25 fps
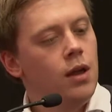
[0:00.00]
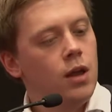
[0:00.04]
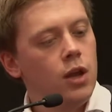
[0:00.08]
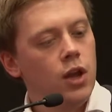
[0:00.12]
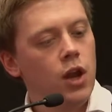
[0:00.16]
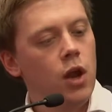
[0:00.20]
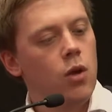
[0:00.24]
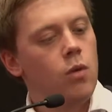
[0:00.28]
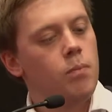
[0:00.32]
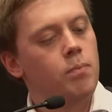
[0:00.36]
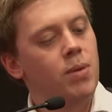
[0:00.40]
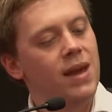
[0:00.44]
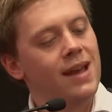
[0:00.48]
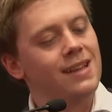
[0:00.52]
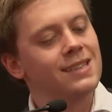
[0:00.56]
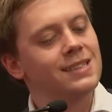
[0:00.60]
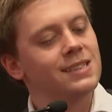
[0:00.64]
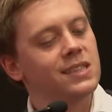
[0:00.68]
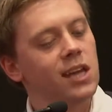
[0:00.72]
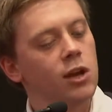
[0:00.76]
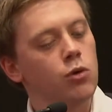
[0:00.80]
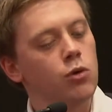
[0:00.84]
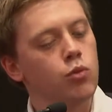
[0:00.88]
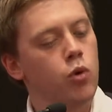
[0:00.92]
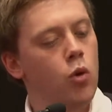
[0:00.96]
You know, but
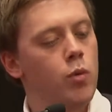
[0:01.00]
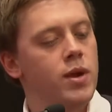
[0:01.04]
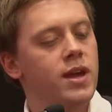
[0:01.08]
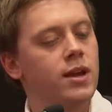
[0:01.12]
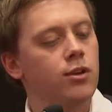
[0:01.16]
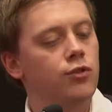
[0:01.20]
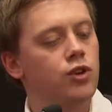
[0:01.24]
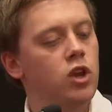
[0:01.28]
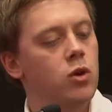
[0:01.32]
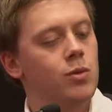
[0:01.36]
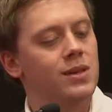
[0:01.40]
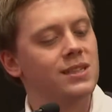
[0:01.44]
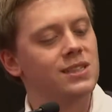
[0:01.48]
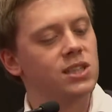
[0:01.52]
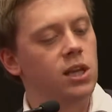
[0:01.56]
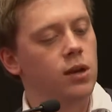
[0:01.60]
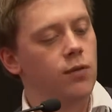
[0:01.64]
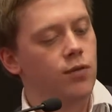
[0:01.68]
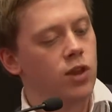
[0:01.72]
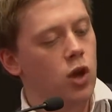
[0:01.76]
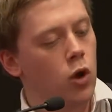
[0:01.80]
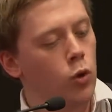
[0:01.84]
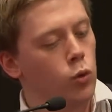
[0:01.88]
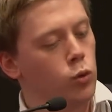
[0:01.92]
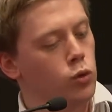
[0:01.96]
instead, what we could do instead of
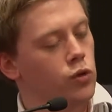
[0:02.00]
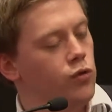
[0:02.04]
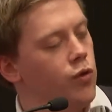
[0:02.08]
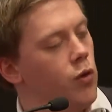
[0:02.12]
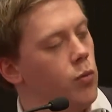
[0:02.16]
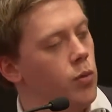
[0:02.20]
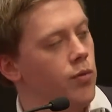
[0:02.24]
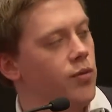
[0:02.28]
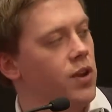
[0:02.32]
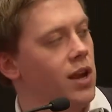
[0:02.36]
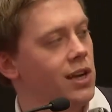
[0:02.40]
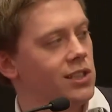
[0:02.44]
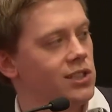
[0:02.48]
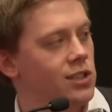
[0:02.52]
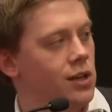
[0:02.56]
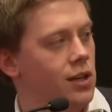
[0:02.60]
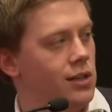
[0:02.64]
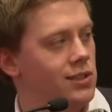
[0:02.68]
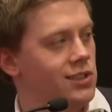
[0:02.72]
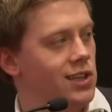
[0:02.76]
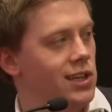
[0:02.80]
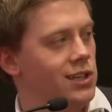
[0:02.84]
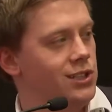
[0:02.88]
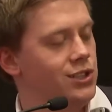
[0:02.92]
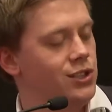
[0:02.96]
the old form of
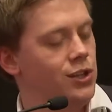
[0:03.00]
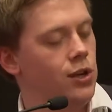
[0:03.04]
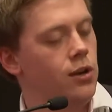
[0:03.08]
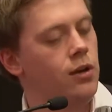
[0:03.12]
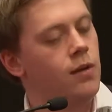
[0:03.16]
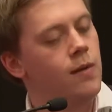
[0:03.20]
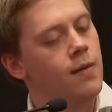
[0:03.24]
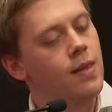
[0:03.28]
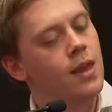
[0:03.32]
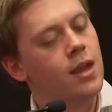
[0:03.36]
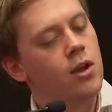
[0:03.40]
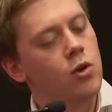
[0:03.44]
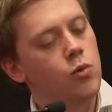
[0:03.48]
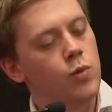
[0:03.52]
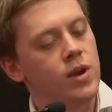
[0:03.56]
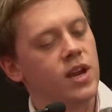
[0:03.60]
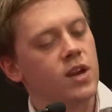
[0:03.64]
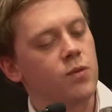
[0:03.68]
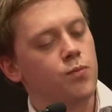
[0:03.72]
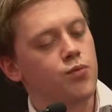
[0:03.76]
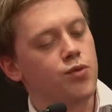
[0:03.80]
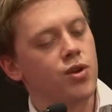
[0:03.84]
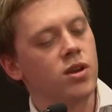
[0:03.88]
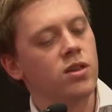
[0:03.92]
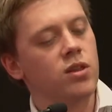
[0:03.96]
nationalisation, we
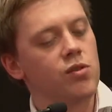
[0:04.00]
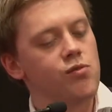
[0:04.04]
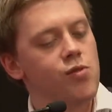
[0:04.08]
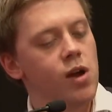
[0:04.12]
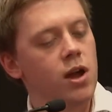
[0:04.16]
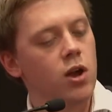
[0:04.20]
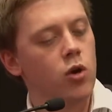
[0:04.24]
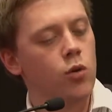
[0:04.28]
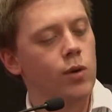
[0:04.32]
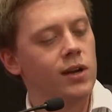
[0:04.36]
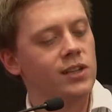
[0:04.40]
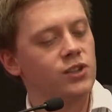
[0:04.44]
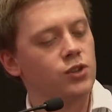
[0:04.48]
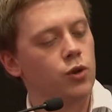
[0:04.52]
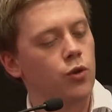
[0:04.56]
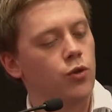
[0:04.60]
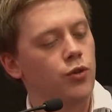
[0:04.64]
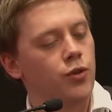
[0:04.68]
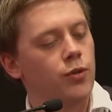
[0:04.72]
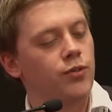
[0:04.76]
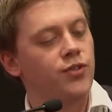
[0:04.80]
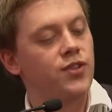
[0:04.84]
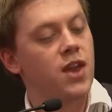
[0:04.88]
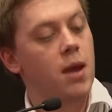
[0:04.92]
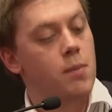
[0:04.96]
could bring the railways
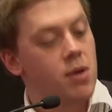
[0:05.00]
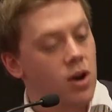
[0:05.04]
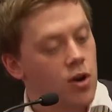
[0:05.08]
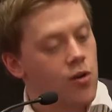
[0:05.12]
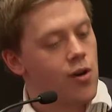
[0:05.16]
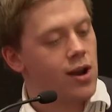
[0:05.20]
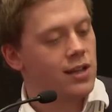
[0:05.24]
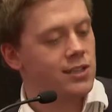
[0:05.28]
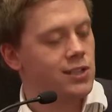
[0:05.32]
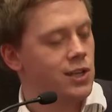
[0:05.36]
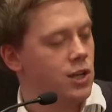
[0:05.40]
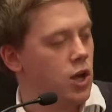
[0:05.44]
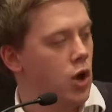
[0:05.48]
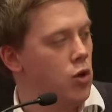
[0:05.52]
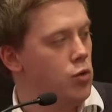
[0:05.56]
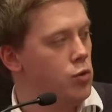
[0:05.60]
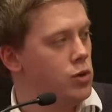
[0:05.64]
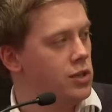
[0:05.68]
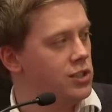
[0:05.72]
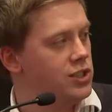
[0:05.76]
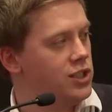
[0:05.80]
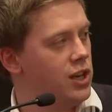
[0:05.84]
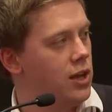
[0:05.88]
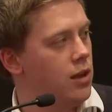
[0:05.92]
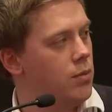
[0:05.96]
under democratic
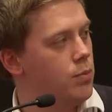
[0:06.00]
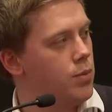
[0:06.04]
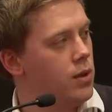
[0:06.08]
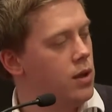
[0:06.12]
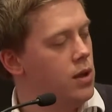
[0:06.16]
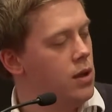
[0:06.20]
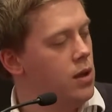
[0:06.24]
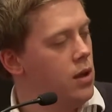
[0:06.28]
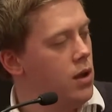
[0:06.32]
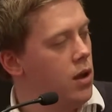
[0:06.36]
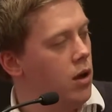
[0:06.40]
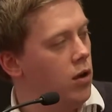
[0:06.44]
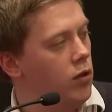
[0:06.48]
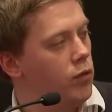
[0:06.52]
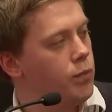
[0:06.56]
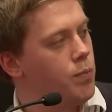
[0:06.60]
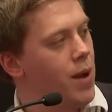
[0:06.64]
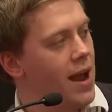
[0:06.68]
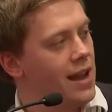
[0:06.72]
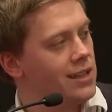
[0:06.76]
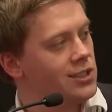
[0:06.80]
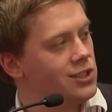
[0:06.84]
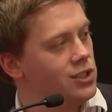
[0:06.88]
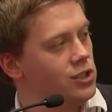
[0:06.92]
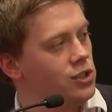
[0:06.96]
ownership of
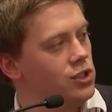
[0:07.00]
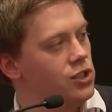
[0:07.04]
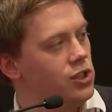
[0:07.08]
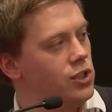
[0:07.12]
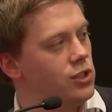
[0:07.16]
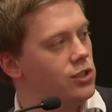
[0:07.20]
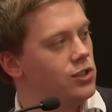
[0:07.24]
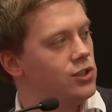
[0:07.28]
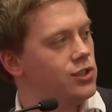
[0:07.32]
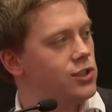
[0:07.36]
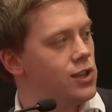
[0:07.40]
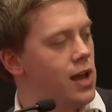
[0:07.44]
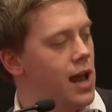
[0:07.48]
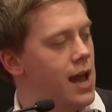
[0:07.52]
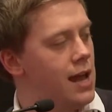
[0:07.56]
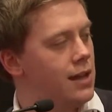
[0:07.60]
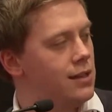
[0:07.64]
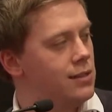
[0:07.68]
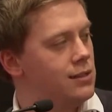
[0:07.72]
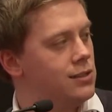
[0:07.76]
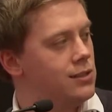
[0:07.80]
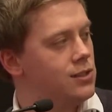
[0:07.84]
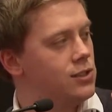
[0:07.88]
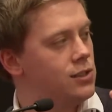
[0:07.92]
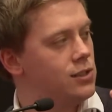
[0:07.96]
passengers
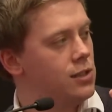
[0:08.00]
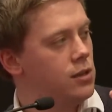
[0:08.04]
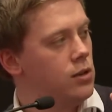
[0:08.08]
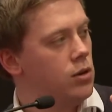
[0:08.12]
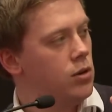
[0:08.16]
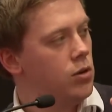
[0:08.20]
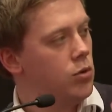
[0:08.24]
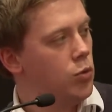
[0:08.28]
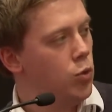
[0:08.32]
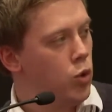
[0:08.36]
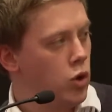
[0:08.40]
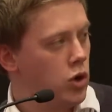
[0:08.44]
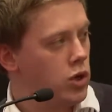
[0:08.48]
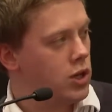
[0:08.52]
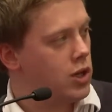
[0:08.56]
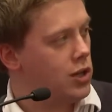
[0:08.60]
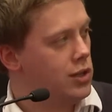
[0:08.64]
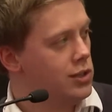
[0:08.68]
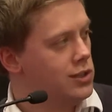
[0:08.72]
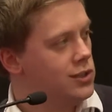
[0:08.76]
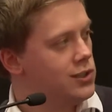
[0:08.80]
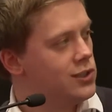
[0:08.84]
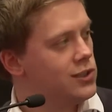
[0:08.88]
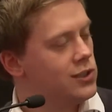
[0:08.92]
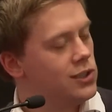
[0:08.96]
and
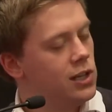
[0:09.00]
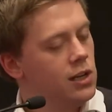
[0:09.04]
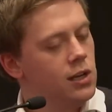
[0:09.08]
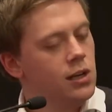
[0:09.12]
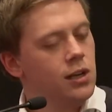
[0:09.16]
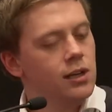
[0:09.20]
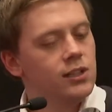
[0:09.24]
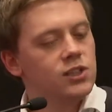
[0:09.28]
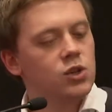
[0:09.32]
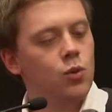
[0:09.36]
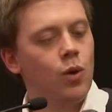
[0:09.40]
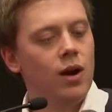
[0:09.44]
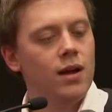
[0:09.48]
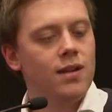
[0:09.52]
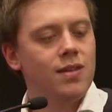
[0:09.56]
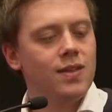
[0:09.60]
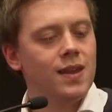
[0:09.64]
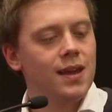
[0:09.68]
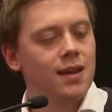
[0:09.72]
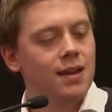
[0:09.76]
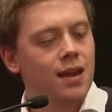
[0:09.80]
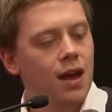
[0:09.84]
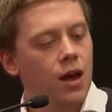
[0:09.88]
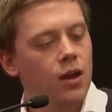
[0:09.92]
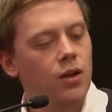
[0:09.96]
workers. So I
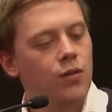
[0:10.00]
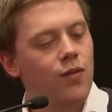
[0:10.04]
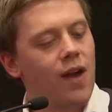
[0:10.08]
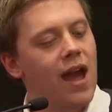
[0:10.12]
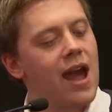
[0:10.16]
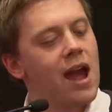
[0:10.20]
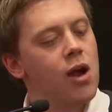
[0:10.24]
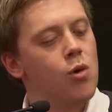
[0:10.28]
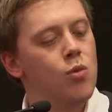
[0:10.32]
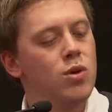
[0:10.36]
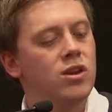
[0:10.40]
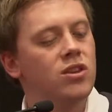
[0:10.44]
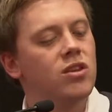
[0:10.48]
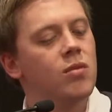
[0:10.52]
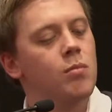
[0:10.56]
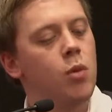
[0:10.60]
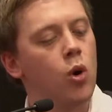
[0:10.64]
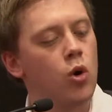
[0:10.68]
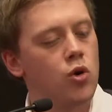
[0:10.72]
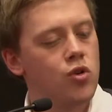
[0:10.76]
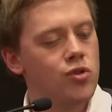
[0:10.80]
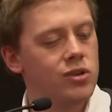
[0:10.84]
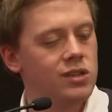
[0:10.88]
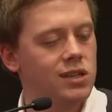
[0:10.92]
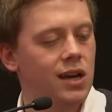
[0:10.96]
think kind of how we
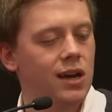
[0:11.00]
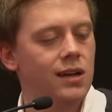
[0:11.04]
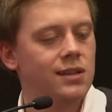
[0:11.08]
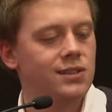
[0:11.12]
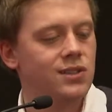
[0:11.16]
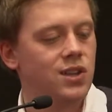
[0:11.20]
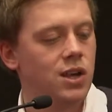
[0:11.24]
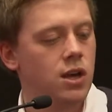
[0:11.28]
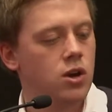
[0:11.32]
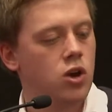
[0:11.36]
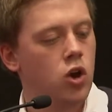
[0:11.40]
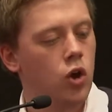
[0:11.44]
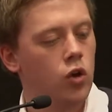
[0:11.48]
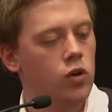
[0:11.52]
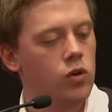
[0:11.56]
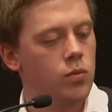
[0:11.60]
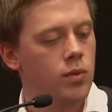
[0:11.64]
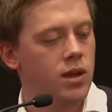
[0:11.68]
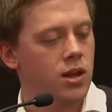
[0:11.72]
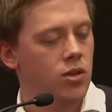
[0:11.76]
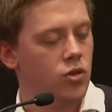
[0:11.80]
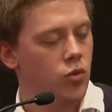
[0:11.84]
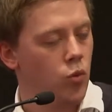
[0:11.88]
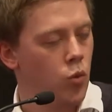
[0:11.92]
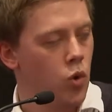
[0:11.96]
democratise the
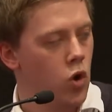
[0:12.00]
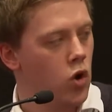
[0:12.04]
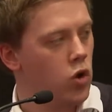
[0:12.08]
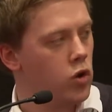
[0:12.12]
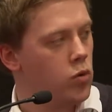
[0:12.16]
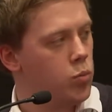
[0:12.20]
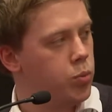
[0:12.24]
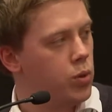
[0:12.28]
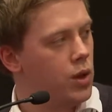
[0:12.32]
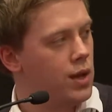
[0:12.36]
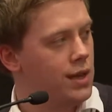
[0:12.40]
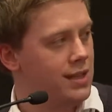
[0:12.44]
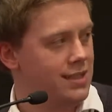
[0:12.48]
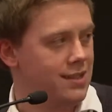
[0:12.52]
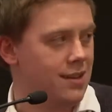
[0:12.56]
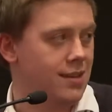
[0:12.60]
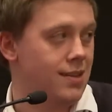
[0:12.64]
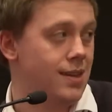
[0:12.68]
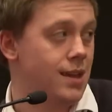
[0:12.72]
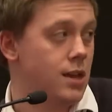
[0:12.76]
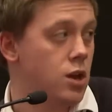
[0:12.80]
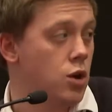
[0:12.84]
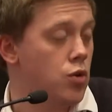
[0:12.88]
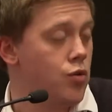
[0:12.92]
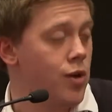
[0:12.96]
economy and the workplace, I
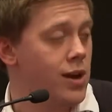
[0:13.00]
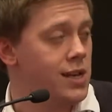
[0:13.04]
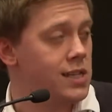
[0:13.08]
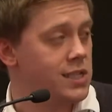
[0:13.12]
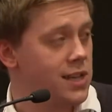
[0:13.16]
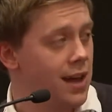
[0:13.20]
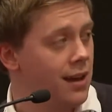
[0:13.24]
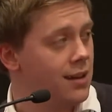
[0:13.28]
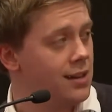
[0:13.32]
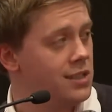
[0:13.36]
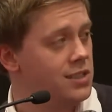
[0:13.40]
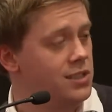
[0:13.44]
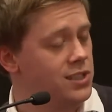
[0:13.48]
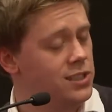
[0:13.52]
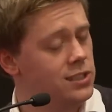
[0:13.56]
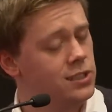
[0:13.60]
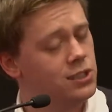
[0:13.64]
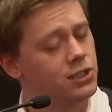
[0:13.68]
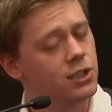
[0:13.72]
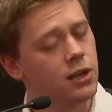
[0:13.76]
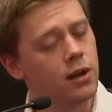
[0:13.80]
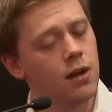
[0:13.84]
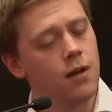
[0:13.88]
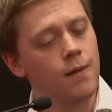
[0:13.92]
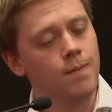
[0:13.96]
think, are great challenges
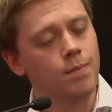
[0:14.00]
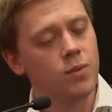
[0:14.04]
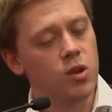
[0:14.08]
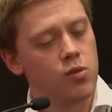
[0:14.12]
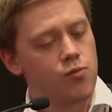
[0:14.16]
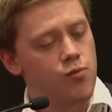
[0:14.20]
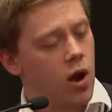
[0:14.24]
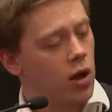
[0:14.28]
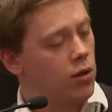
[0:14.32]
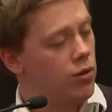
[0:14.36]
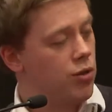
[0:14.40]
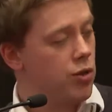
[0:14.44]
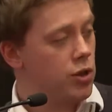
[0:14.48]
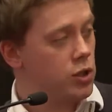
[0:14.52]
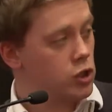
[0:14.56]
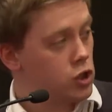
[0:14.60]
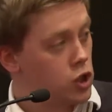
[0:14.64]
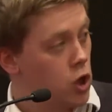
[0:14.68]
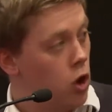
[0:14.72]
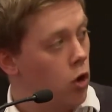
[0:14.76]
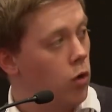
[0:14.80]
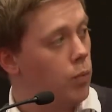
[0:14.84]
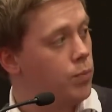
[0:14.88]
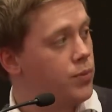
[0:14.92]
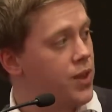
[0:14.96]
rather than
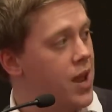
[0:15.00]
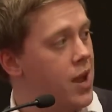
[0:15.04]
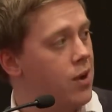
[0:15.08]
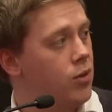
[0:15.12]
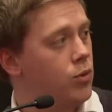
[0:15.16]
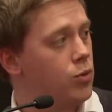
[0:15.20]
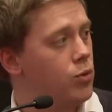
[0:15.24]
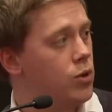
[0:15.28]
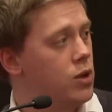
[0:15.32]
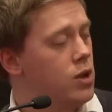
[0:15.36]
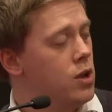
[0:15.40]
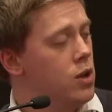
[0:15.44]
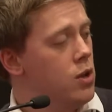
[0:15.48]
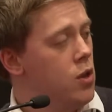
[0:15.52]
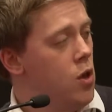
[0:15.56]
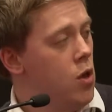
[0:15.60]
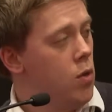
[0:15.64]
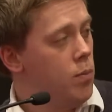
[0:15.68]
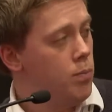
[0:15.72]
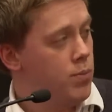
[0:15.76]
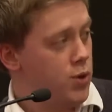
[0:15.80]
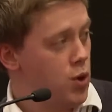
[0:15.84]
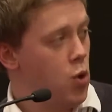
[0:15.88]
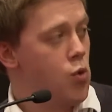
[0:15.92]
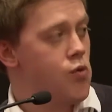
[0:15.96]
top down
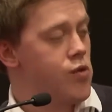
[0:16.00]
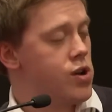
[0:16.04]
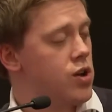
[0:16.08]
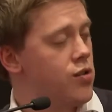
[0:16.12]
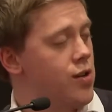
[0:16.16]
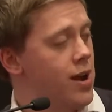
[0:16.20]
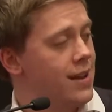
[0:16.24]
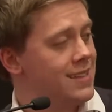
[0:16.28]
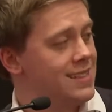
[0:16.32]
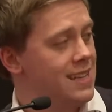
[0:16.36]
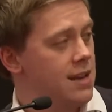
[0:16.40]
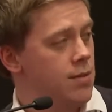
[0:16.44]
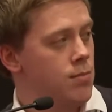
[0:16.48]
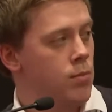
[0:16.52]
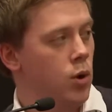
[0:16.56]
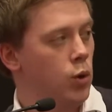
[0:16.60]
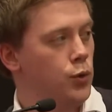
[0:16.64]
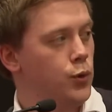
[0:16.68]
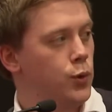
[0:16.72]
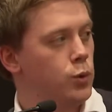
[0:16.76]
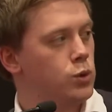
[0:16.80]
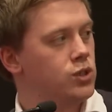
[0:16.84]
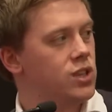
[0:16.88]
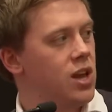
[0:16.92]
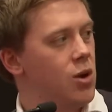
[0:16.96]
bureaucratic
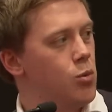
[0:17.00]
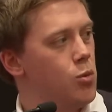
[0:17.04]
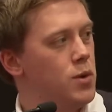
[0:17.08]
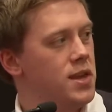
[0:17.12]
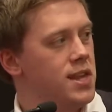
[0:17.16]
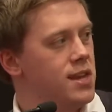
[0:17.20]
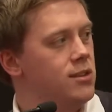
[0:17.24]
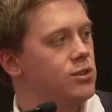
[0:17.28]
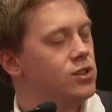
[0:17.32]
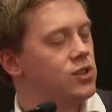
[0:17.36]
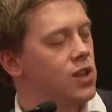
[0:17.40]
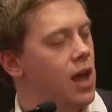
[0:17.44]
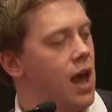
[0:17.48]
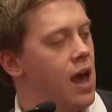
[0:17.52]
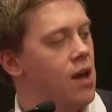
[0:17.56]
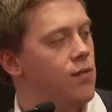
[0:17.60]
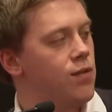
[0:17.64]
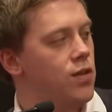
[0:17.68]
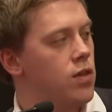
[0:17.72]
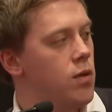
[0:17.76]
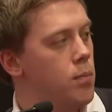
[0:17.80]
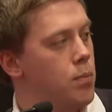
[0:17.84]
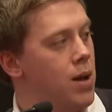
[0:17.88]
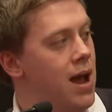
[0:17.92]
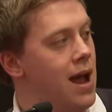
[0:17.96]
models that we used to have
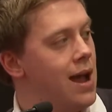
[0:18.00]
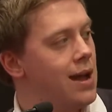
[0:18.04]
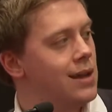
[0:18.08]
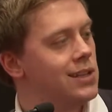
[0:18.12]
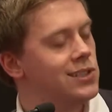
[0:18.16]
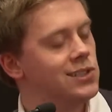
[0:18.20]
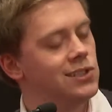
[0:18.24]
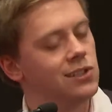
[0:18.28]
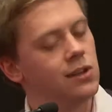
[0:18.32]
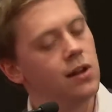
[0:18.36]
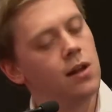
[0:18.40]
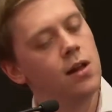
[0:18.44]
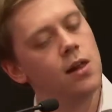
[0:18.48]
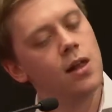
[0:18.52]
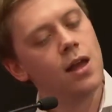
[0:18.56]
in the past.